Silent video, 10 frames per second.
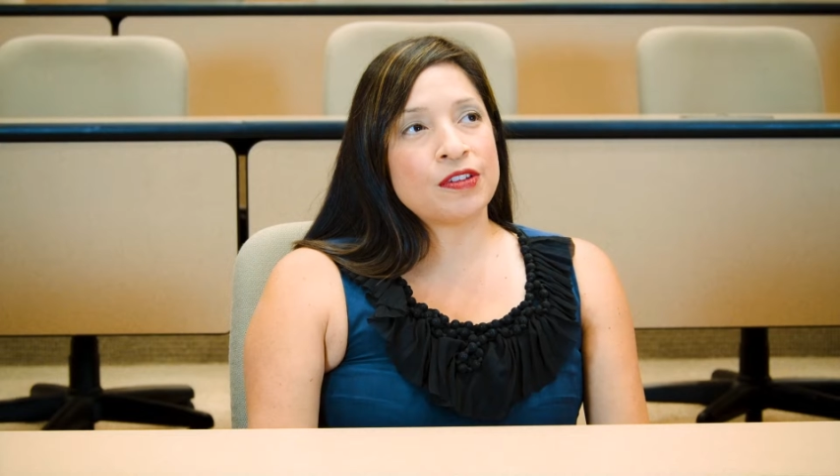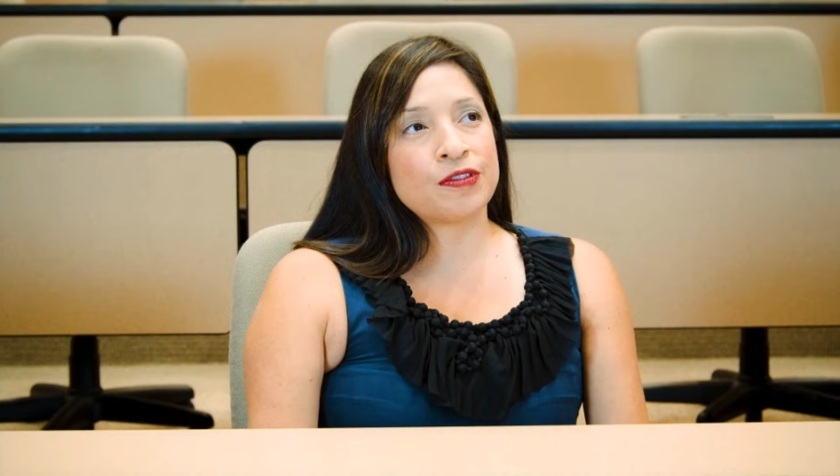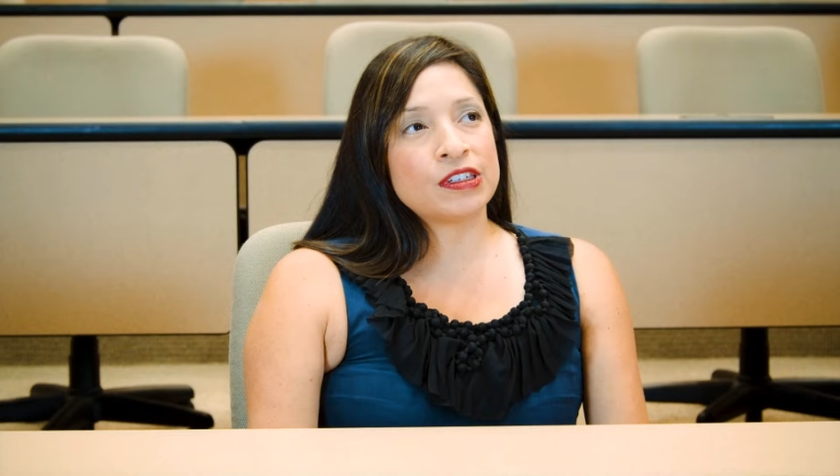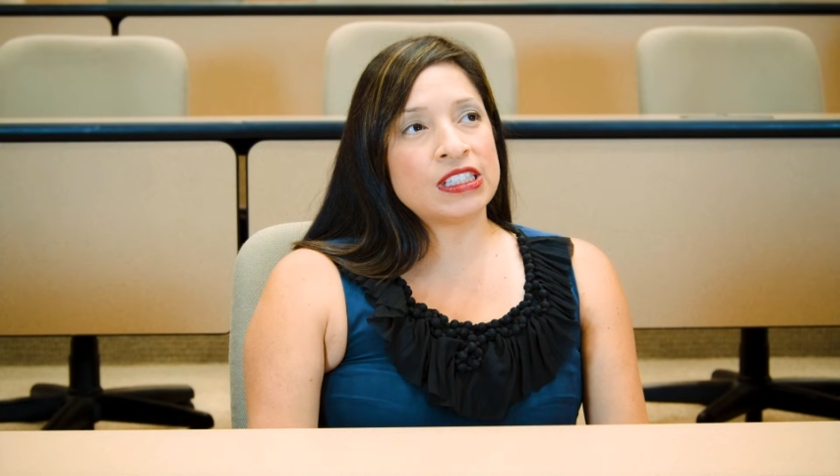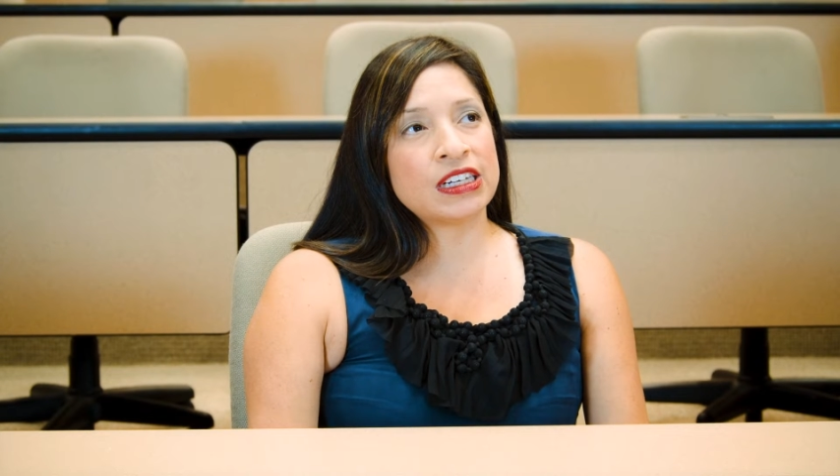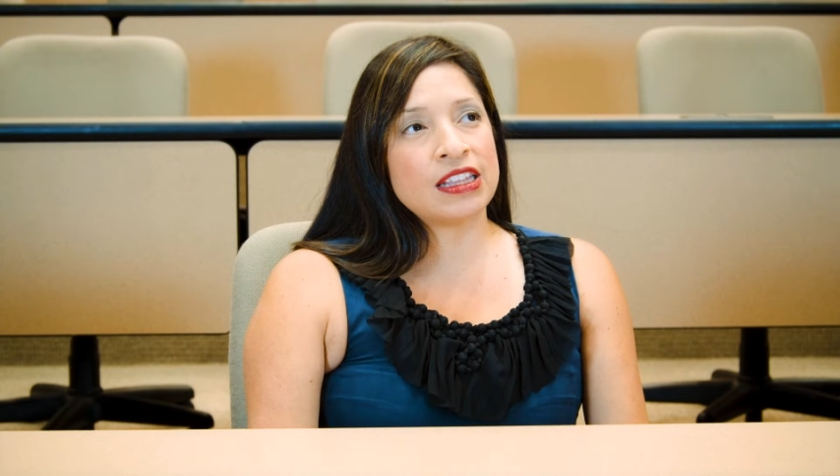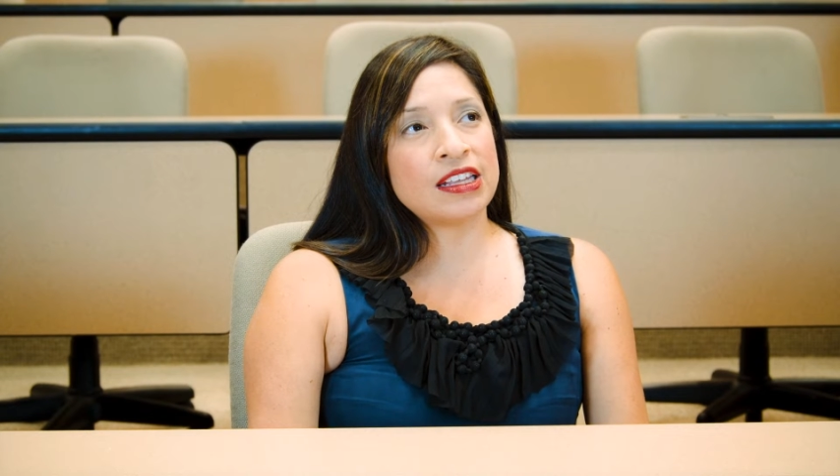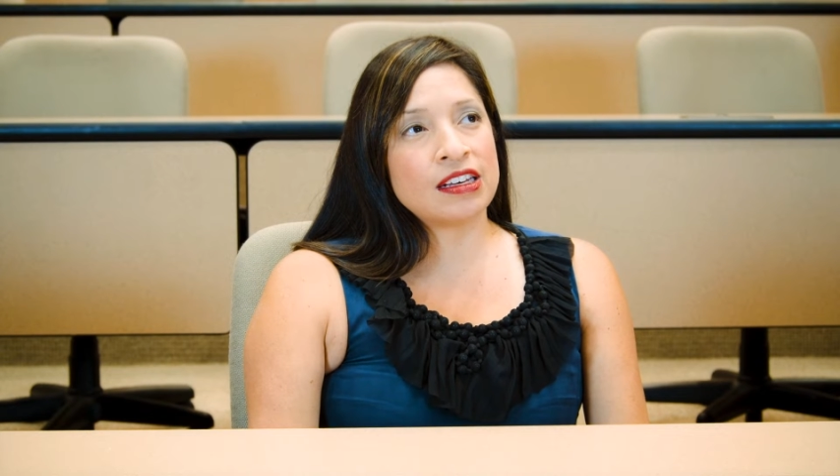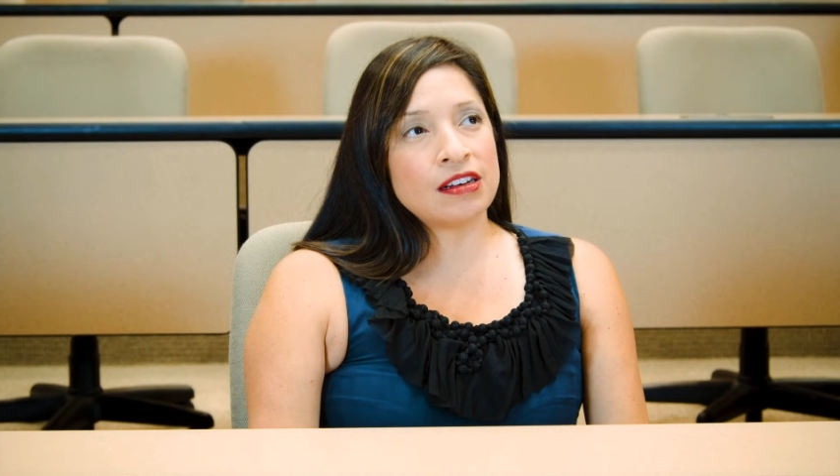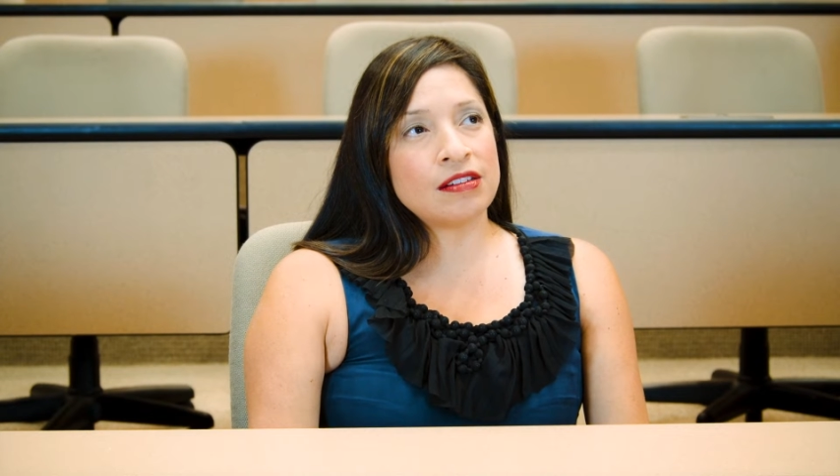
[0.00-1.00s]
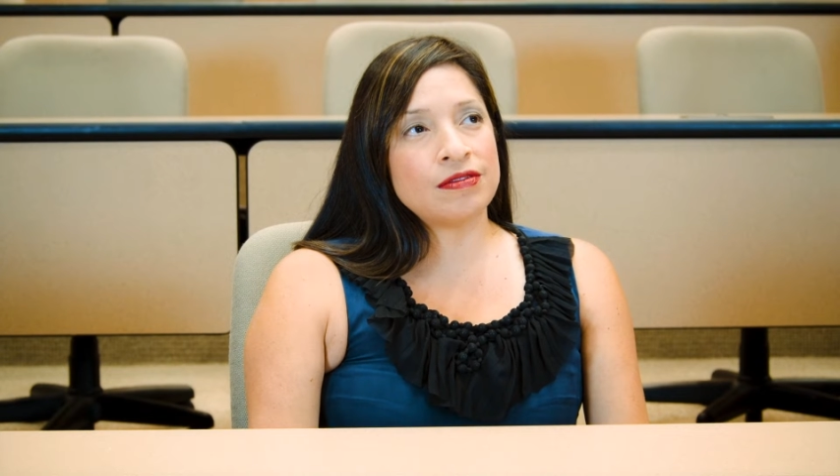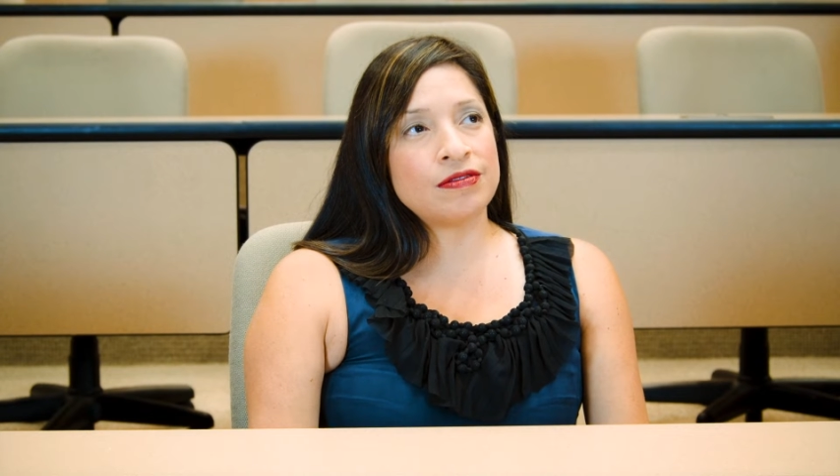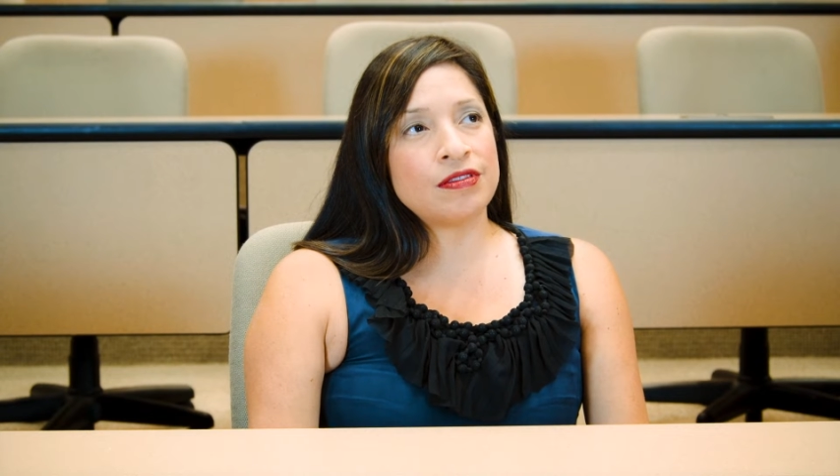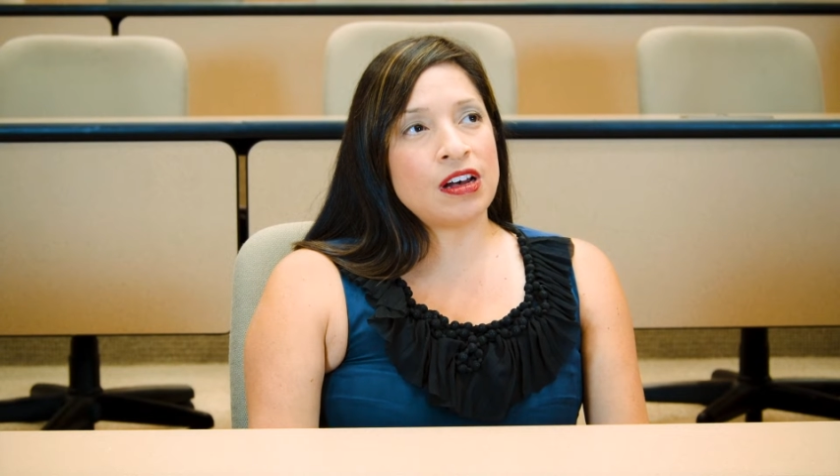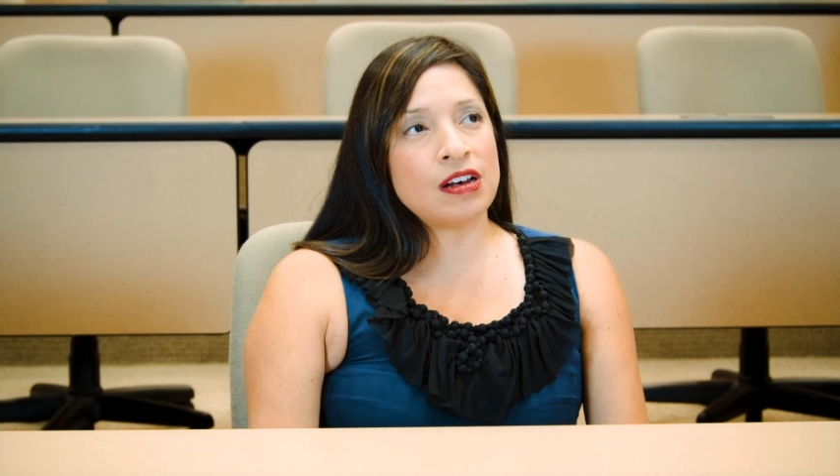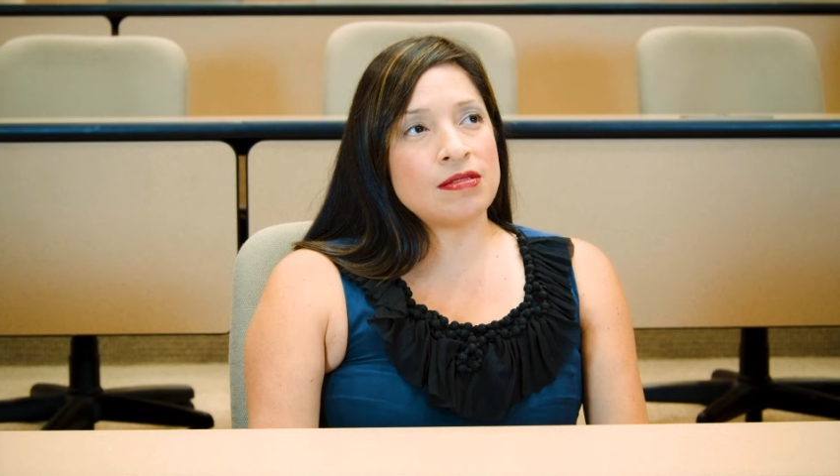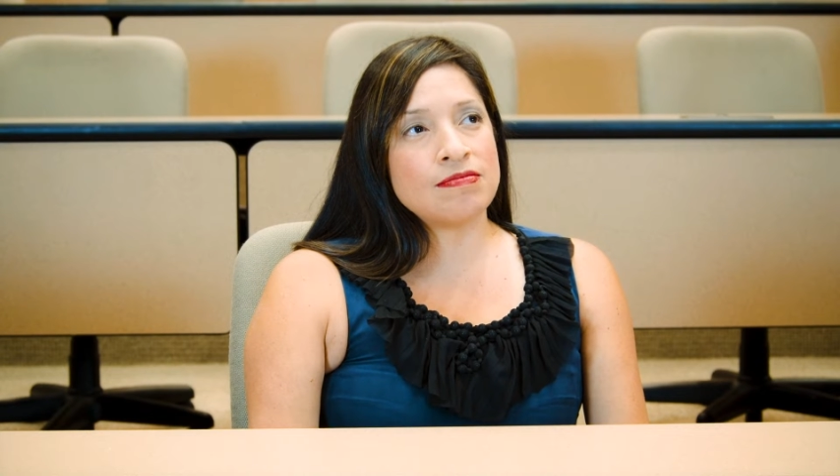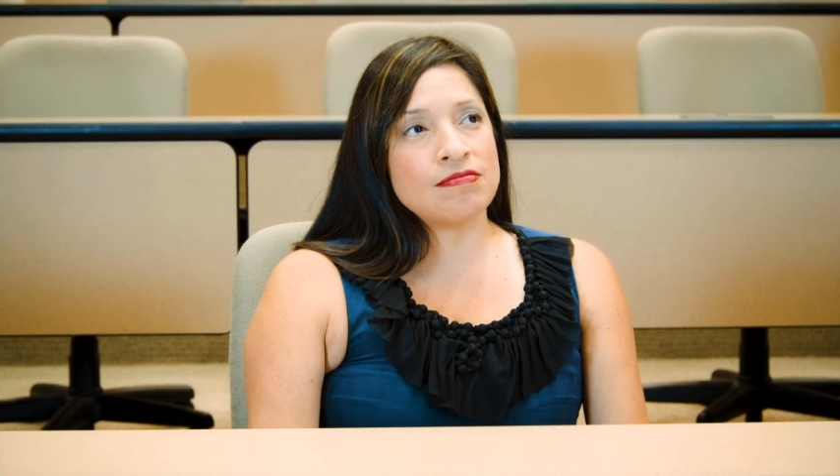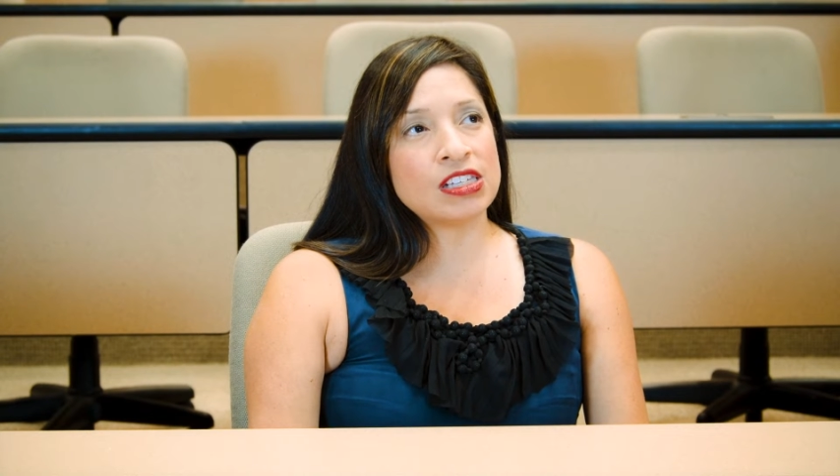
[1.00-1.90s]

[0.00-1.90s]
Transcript: The first thing I think of um,